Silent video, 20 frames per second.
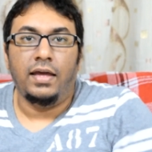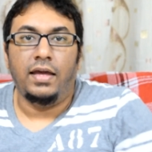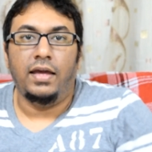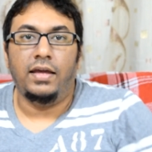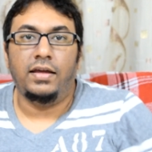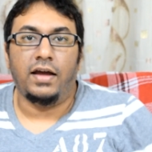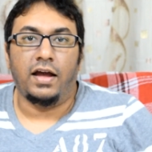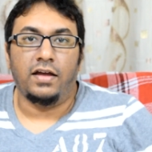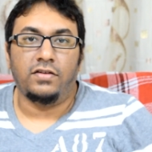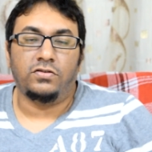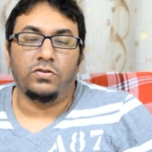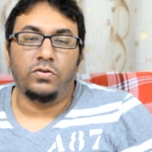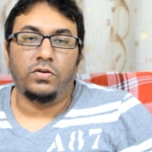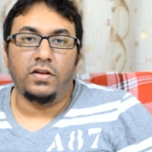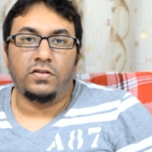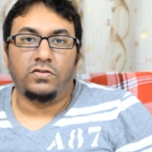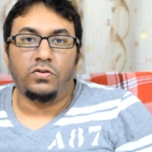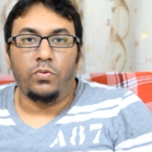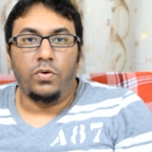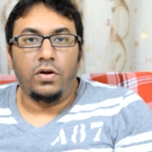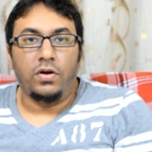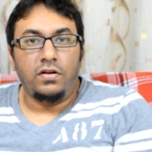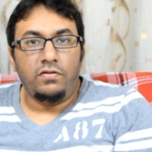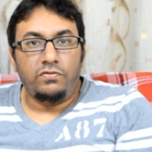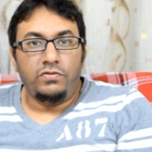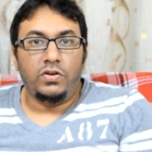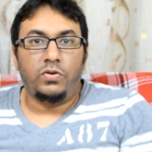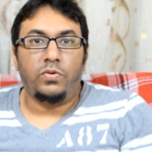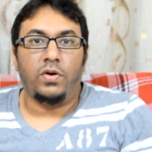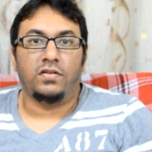Hey guys, okay, so one
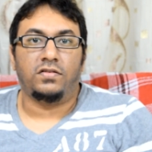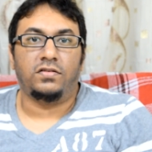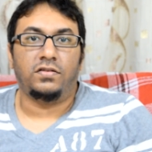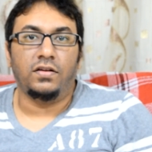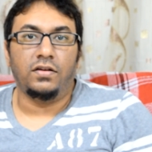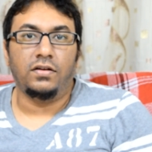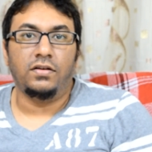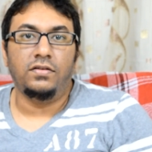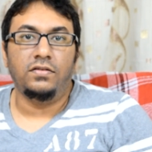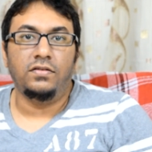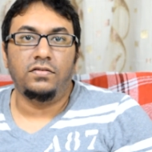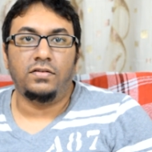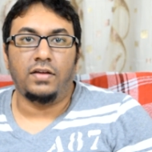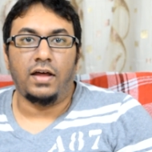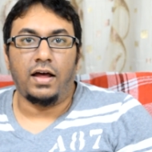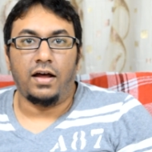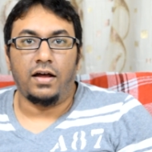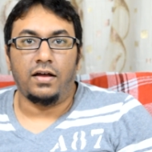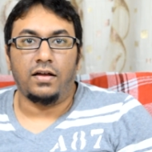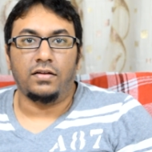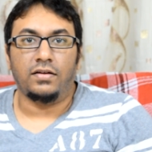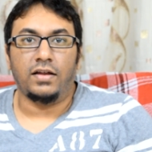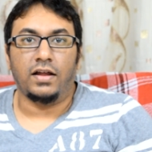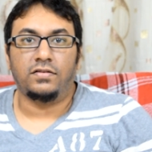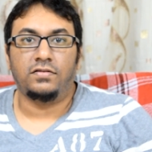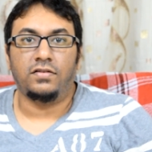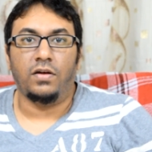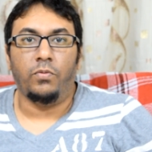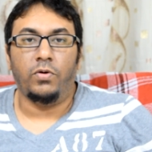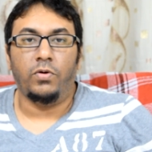of the questions uh,
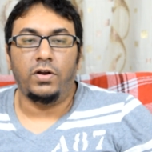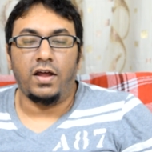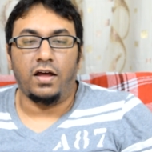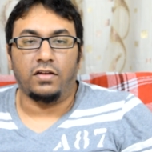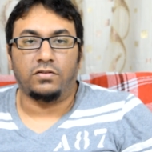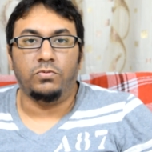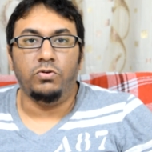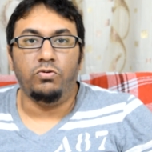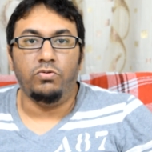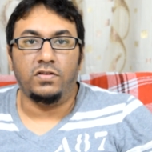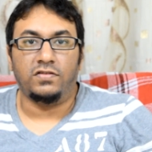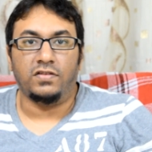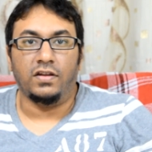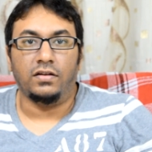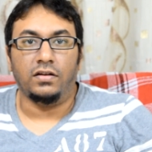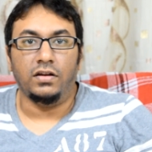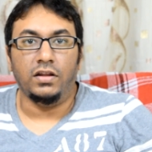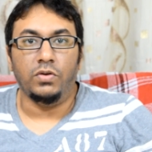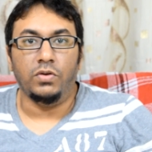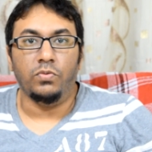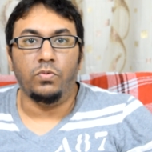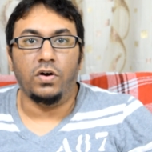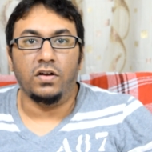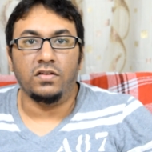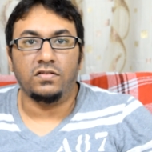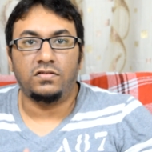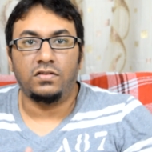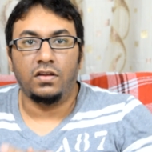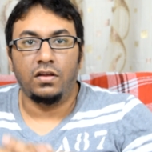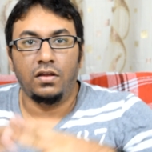that someone asked me recently
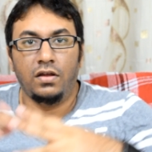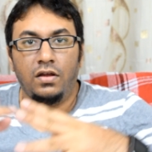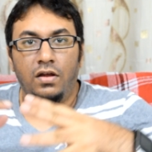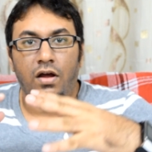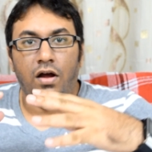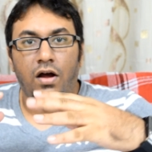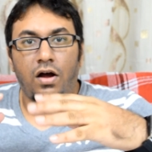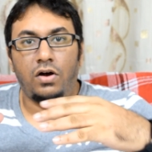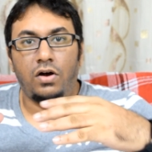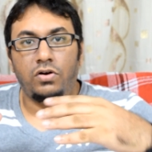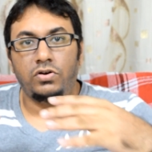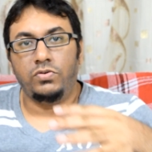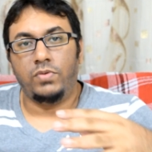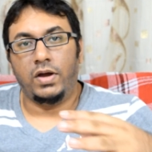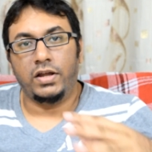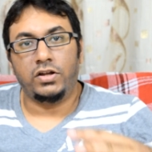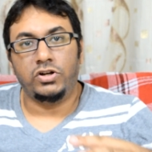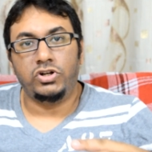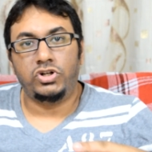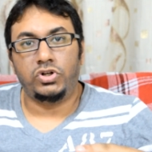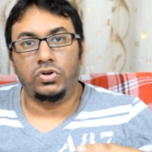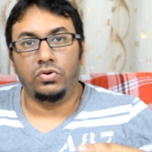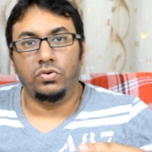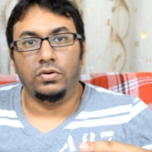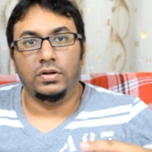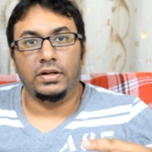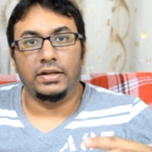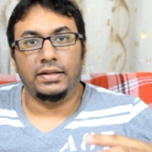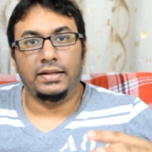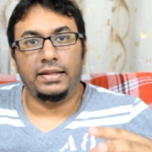was how do I
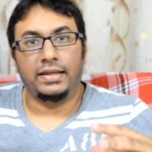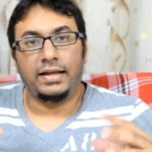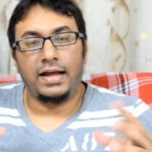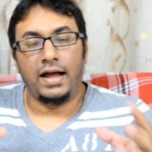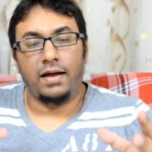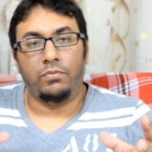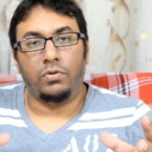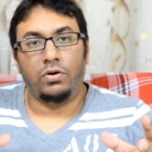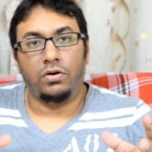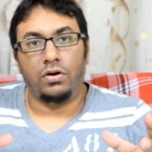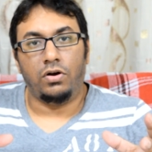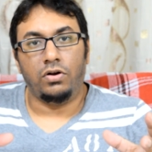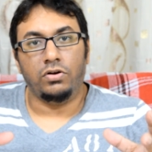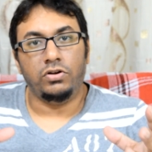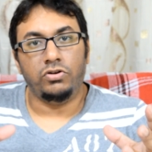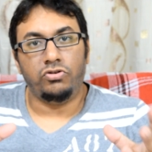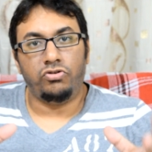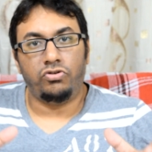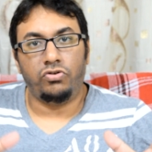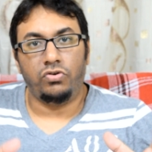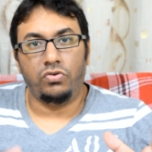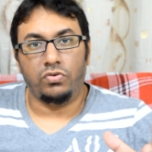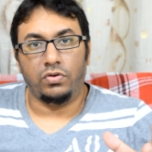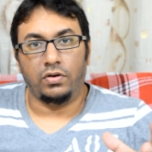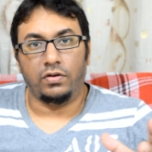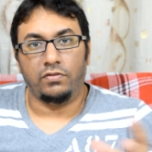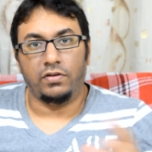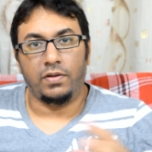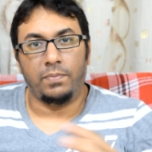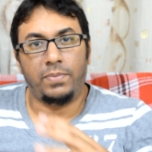control the camera on the
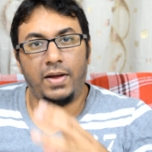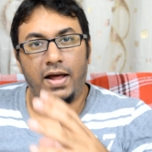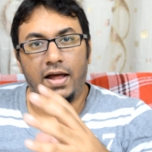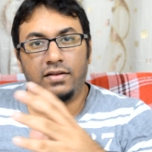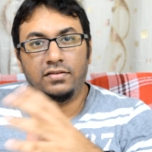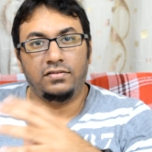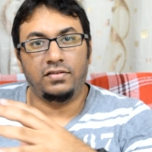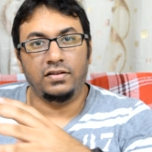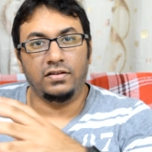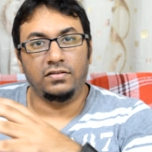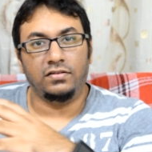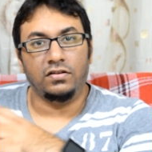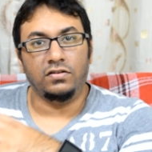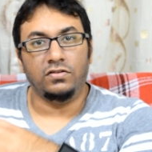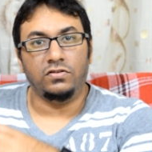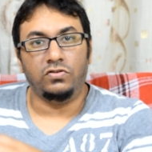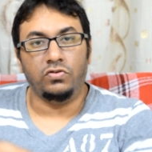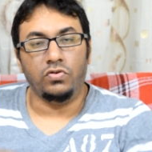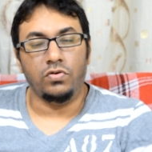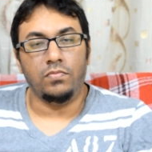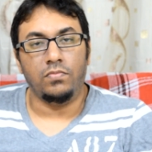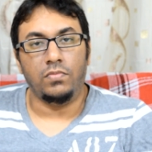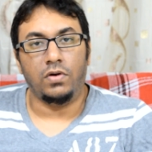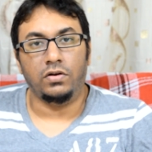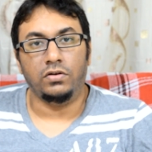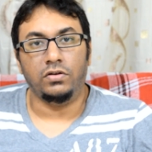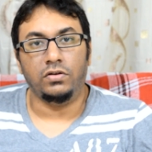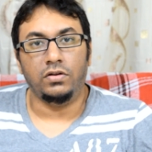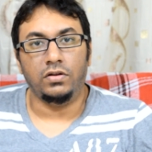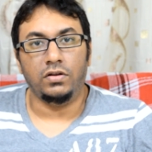drone, the pan, tilt and zoom
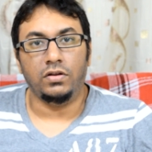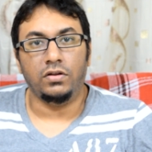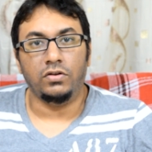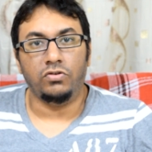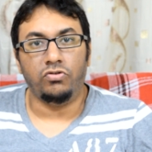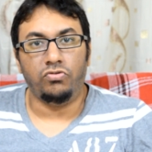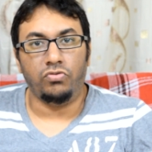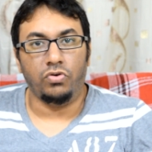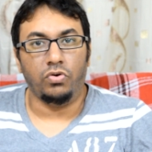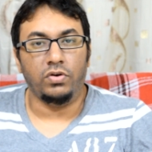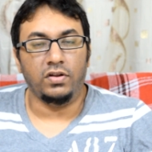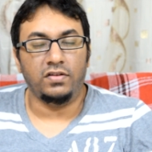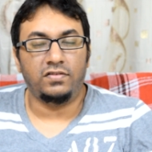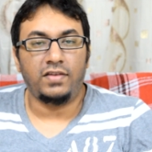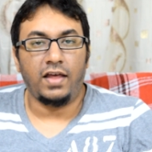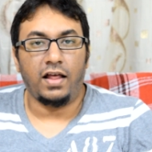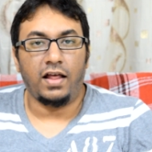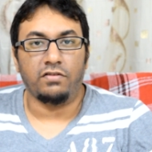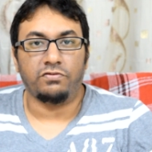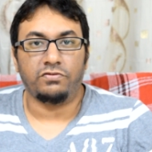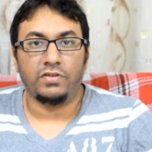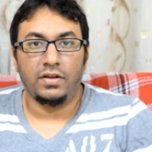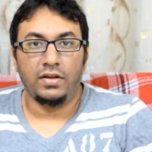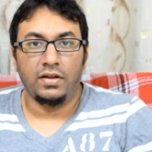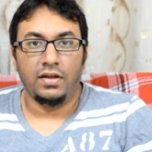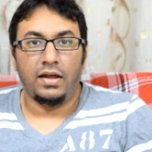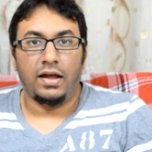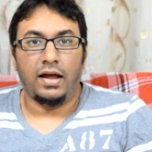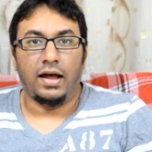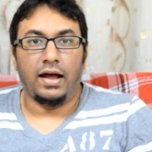on the drone itself?
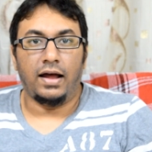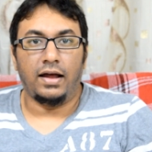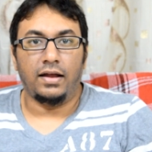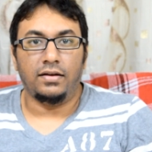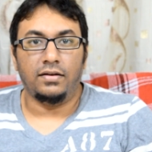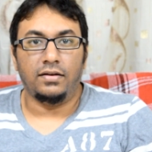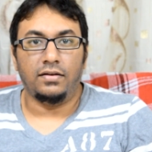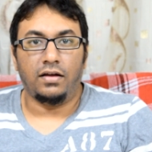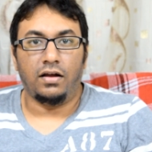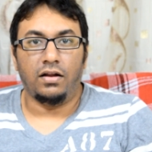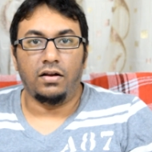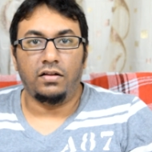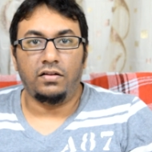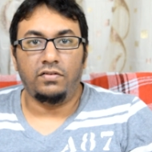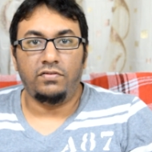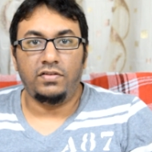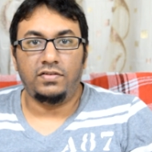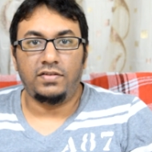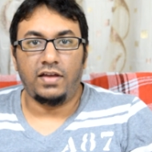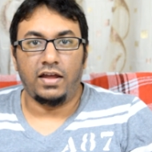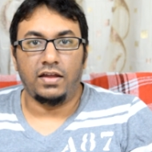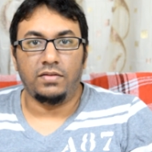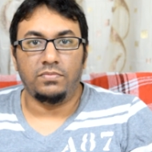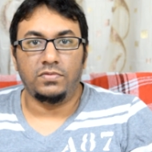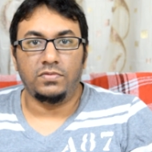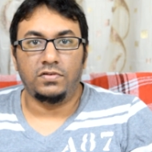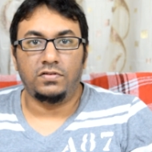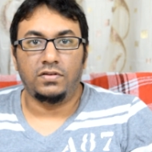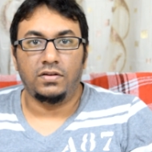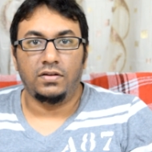And a lot of the
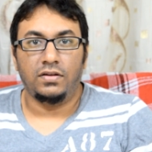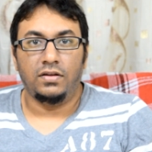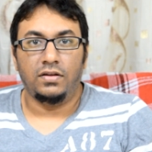times